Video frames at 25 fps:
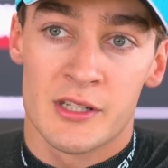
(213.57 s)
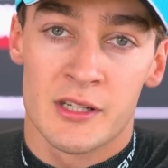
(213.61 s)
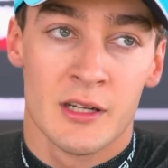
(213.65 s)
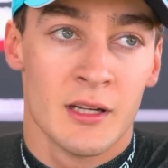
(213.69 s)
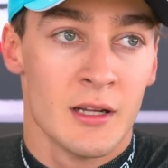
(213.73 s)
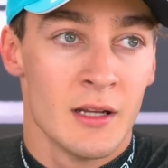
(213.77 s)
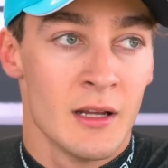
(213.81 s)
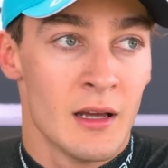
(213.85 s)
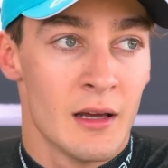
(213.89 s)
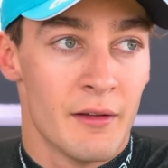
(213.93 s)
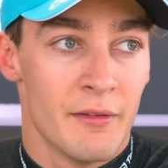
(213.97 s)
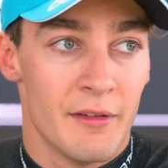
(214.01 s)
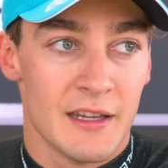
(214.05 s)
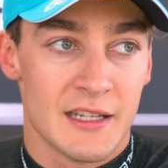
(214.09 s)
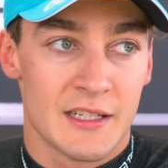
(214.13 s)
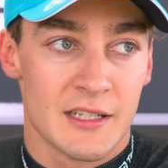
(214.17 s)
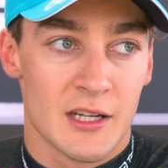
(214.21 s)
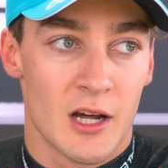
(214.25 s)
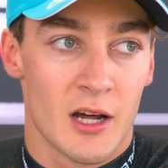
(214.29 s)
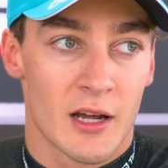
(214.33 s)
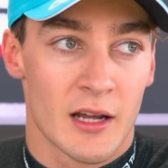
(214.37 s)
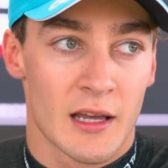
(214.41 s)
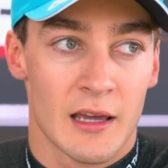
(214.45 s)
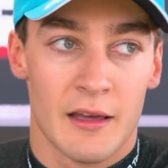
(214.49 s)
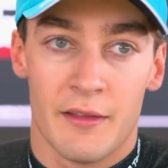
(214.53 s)
for the most
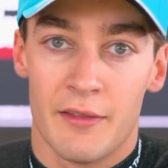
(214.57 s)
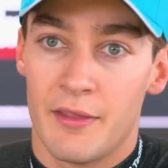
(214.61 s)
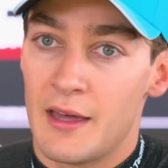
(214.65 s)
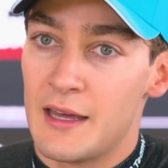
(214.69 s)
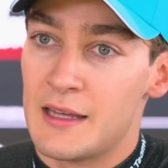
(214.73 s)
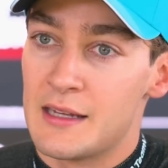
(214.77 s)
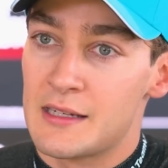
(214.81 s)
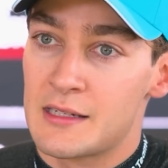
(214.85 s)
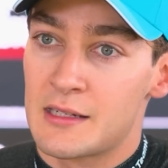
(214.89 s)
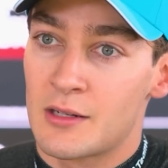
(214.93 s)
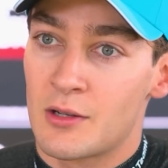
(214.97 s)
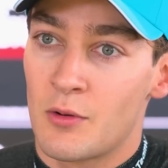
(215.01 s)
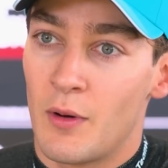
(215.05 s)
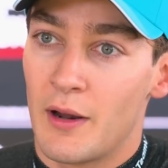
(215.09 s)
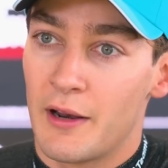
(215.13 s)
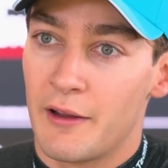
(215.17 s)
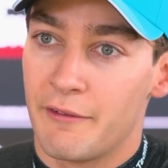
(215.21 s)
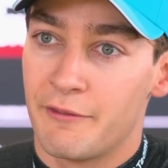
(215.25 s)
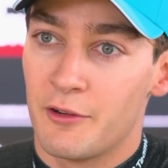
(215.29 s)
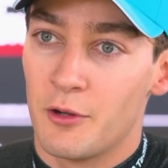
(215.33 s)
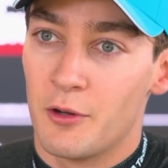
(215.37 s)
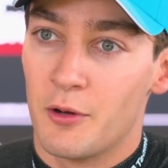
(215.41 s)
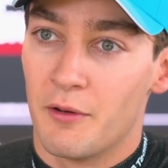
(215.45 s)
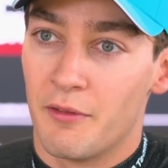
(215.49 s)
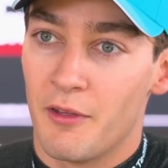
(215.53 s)
part, are reporting
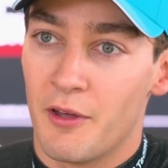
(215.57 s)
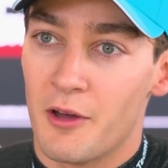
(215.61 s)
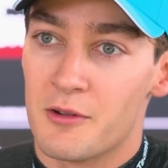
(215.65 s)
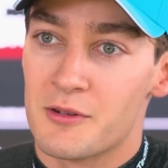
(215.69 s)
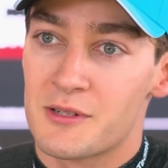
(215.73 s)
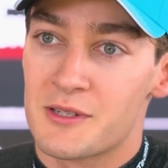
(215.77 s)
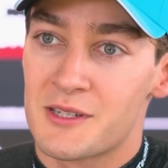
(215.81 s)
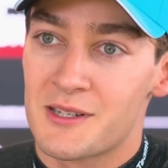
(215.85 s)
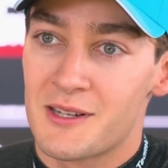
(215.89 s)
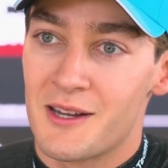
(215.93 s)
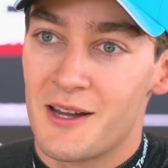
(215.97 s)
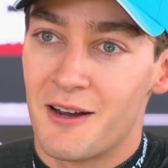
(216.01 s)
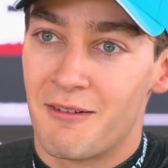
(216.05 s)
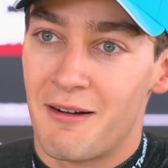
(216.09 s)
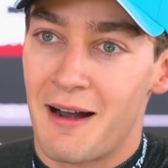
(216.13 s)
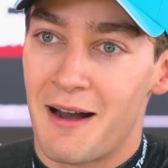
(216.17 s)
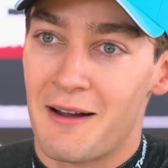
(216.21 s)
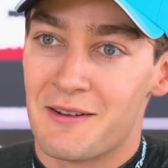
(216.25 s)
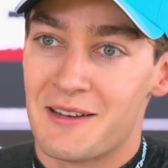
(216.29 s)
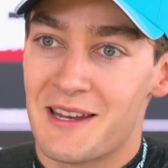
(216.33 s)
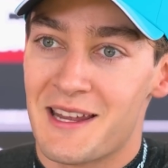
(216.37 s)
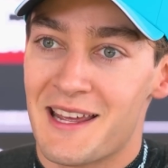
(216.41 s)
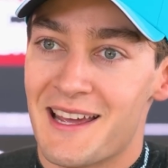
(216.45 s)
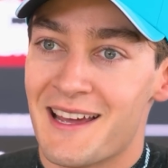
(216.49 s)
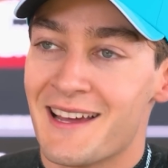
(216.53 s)
that the car feels a
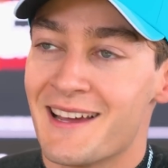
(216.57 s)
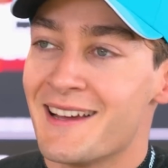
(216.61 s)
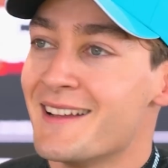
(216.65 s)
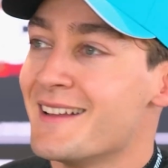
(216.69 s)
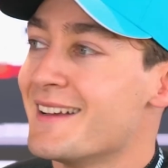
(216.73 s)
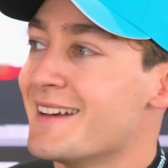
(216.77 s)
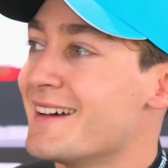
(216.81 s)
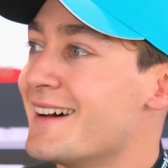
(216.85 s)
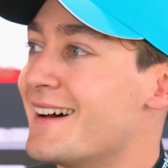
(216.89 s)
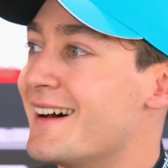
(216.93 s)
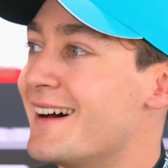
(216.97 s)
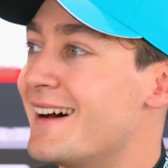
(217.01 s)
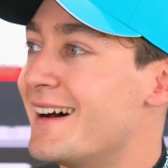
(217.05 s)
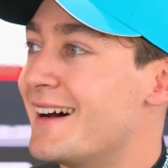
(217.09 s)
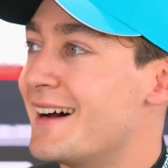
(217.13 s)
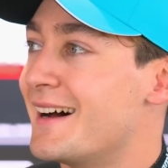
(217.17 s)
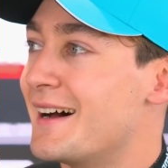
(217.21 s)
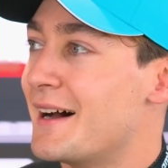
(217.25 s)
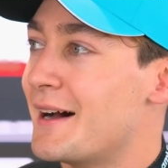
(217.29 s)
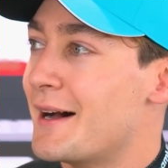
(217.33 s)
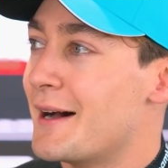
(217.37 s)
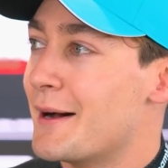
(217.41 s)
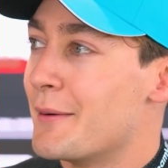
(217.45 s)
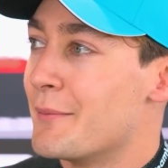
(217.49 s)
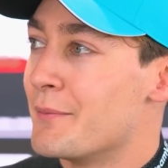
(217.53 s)
lot better than last year.
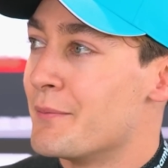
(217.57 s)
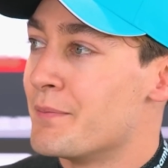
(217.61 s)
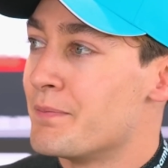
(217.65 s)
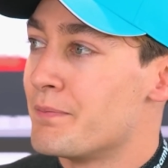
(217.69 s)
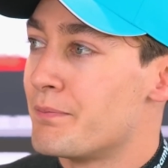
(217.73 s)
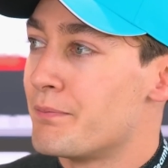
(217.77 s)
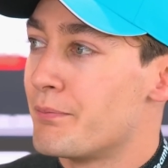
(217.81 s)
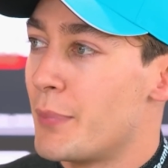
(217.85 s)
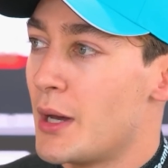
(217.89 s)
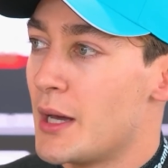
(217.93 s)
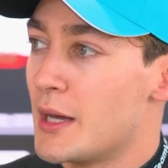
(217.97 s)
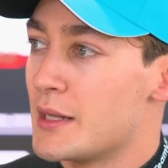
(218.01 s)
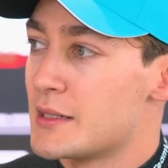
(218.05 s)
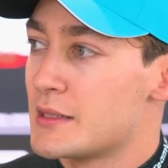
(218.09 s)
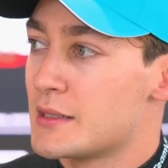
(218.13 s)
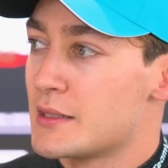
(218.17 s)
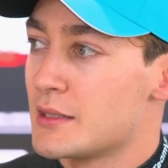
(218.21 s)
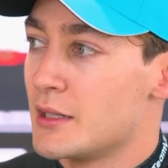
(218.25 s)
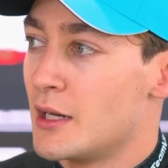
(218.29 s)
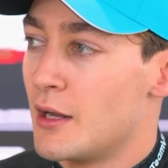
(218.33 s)
Hamilton has definitely been